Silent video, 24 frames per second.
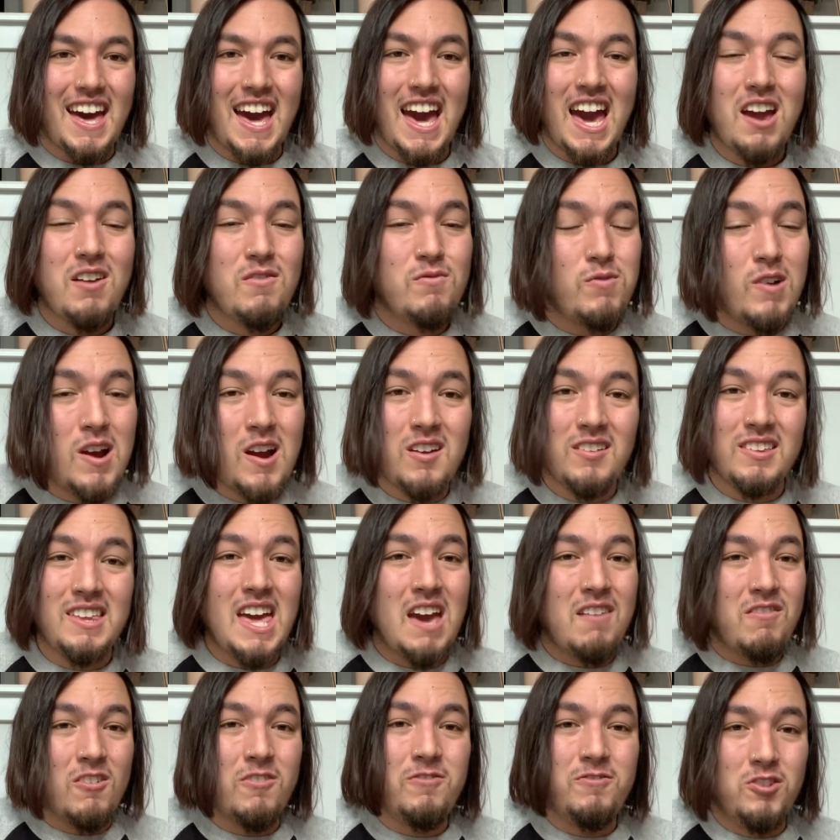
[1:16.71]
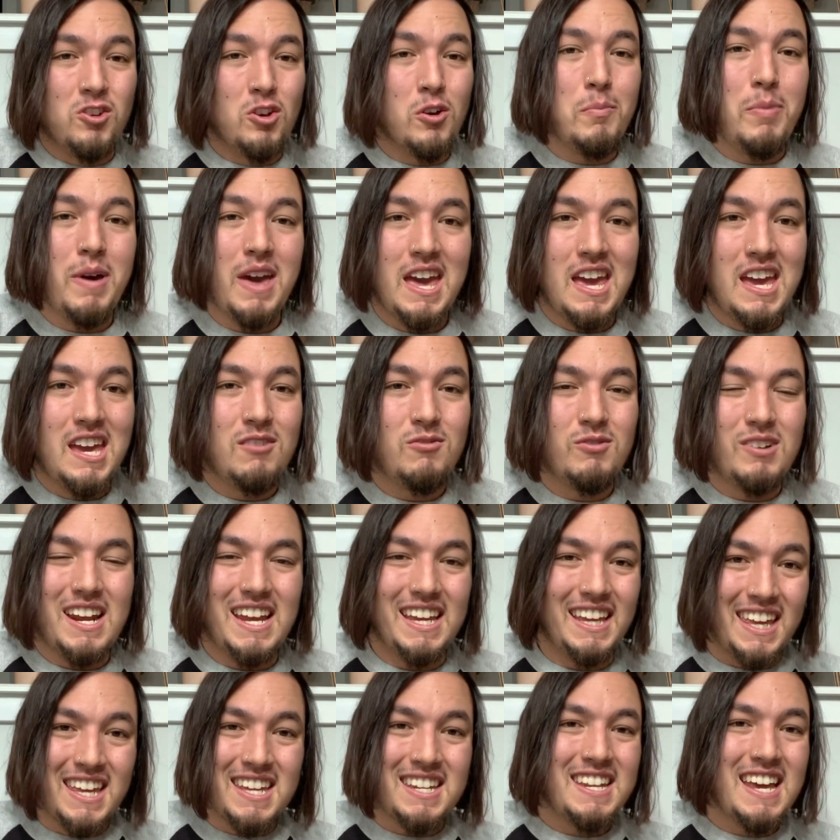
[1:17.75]
I rarely ever feel pain when I
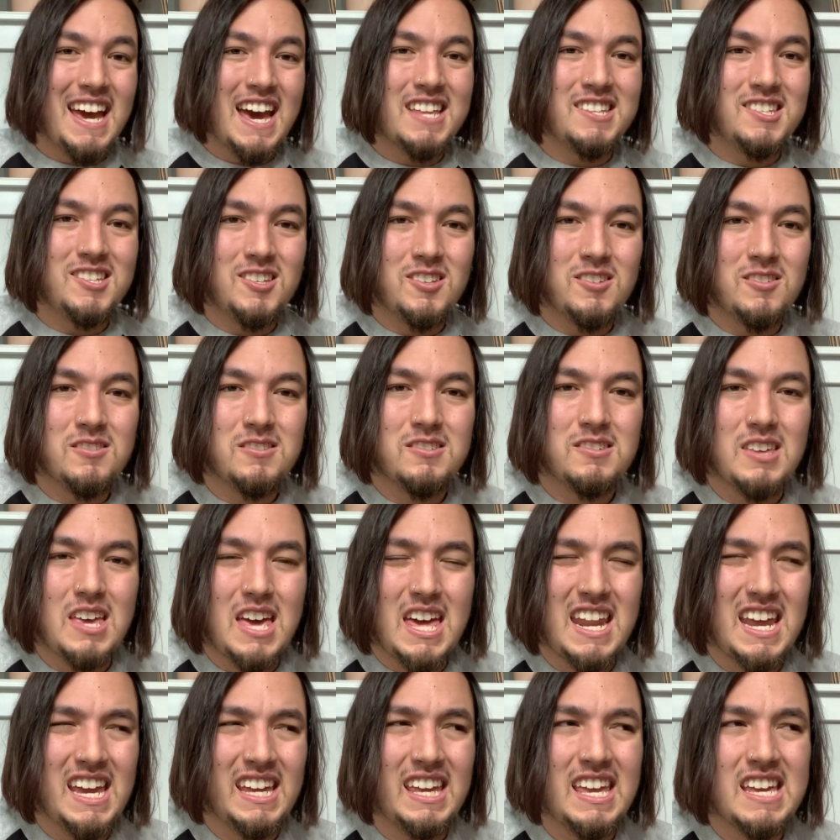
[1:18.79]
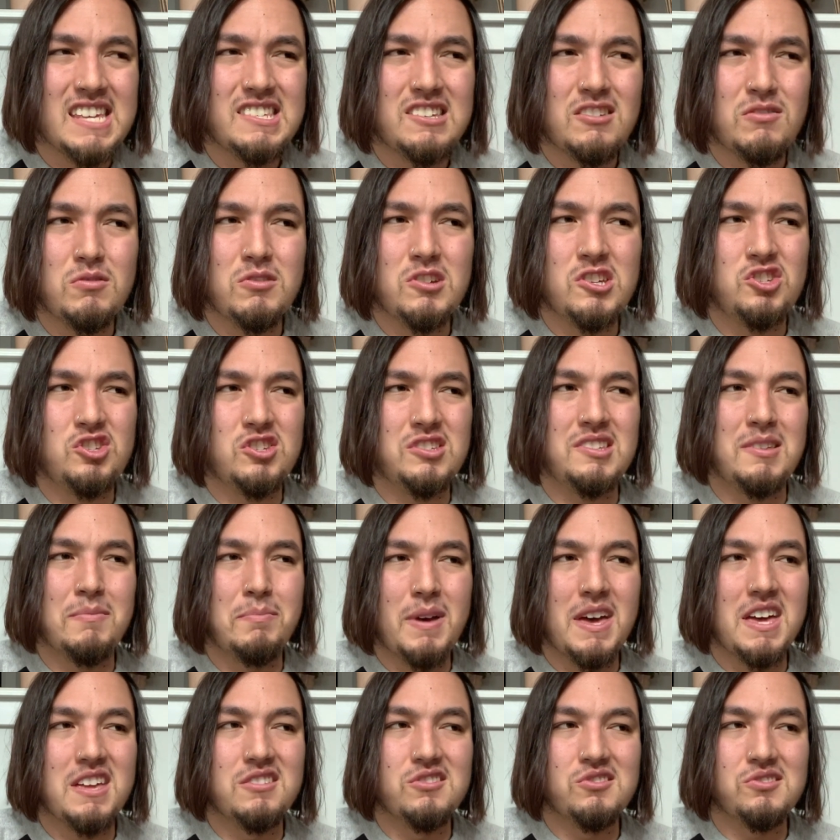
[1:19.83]
get tattoos. And I guess it really just
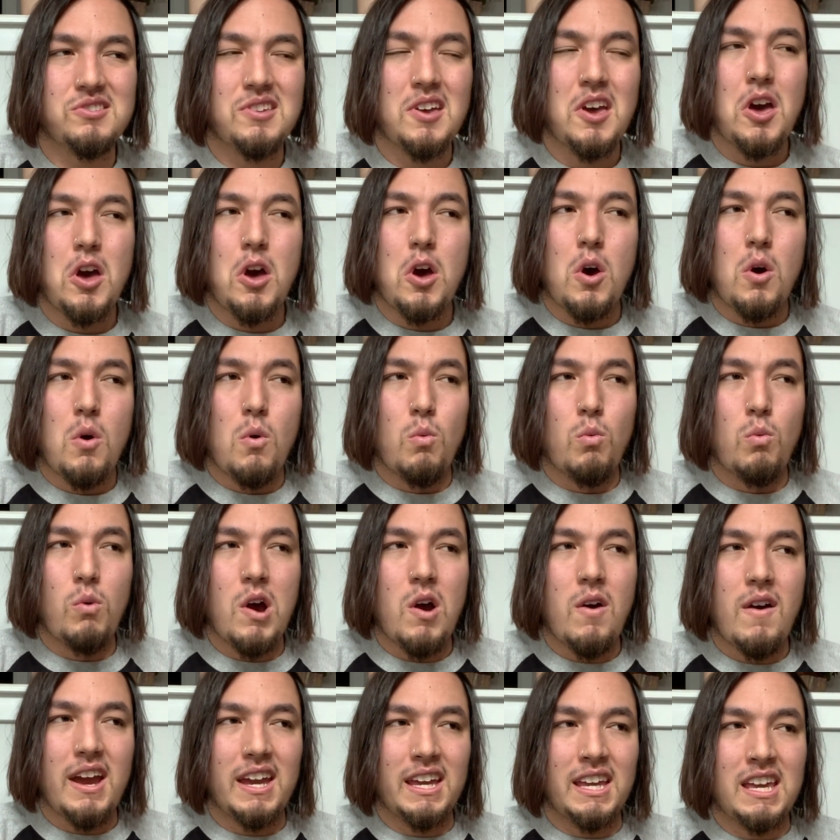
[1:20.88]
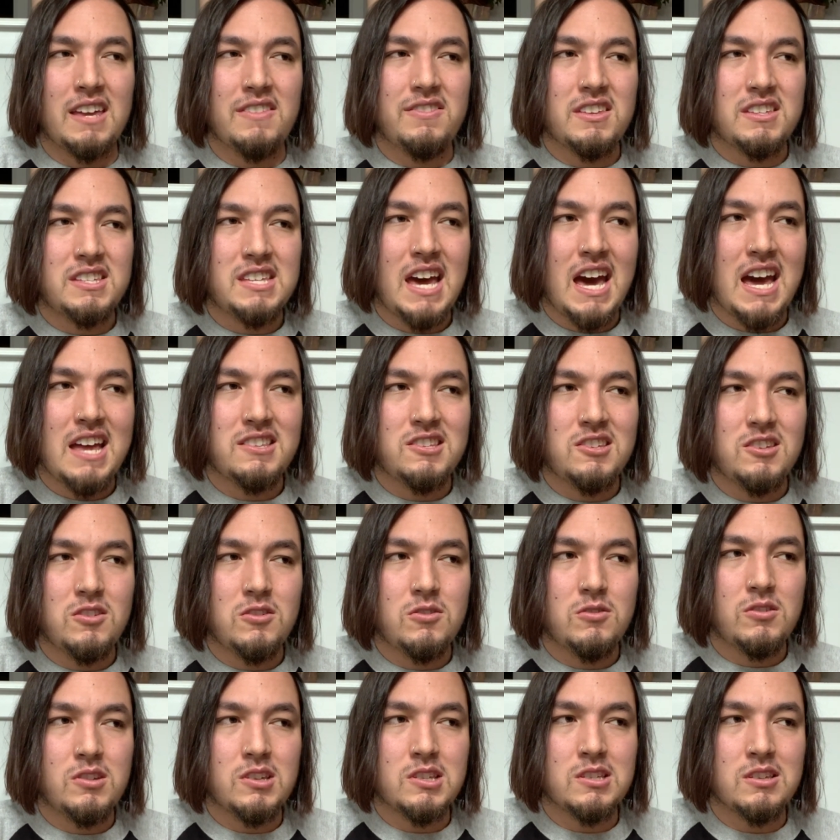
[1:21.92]
depends where I get the tattoo,
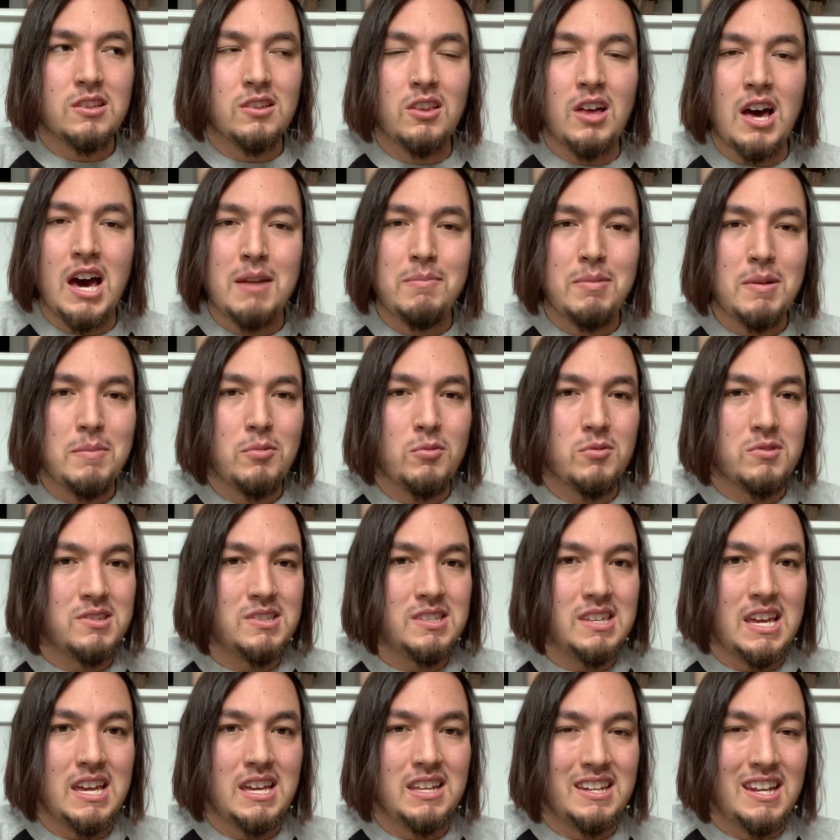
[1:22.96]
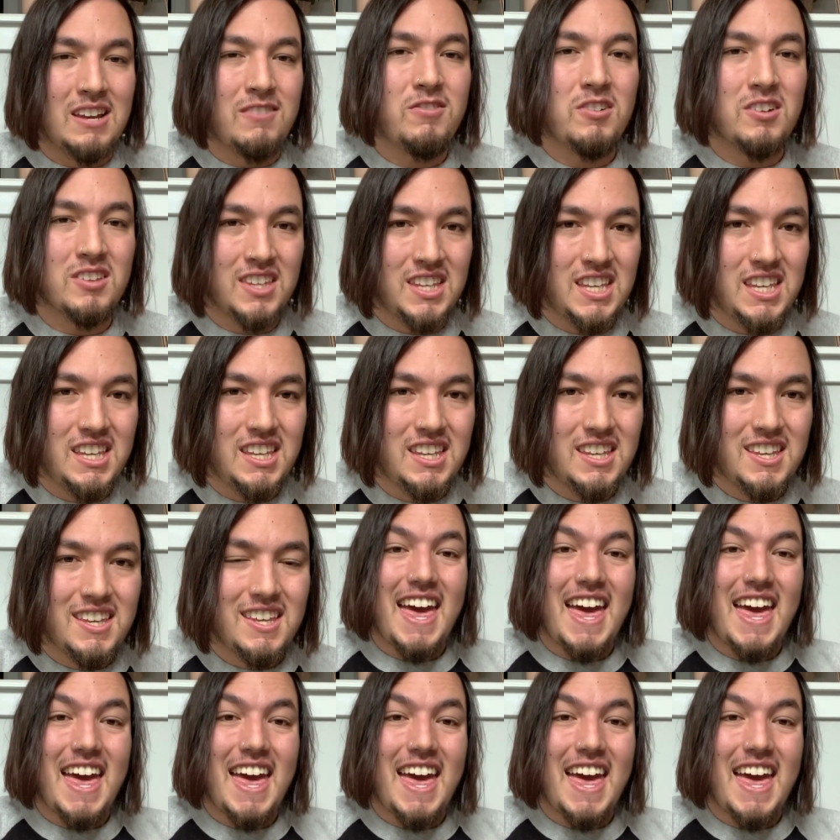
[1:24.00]
because a lot of people will say it differently.